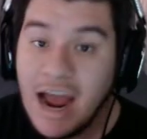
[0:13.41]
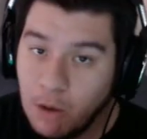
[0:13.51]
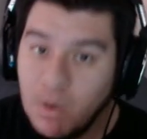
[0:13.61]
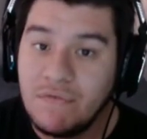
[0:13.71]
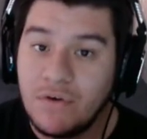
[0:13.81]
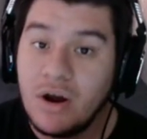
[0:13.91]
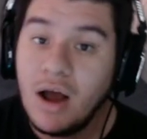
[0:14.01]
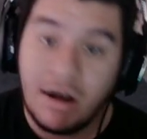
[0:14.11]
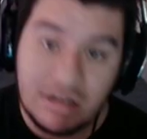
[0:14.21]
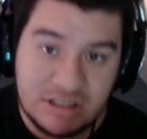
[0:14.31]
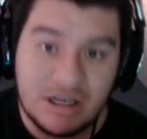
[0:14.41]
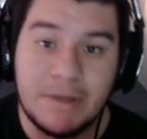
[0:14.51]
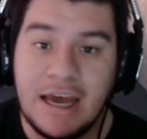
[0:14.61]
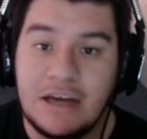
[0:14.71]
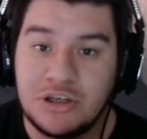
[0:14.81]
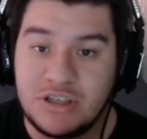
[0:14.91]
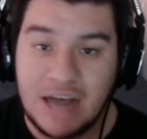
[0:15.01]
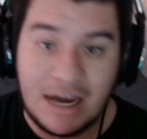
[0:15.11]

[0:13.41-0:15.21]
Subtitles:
However, on some occasions,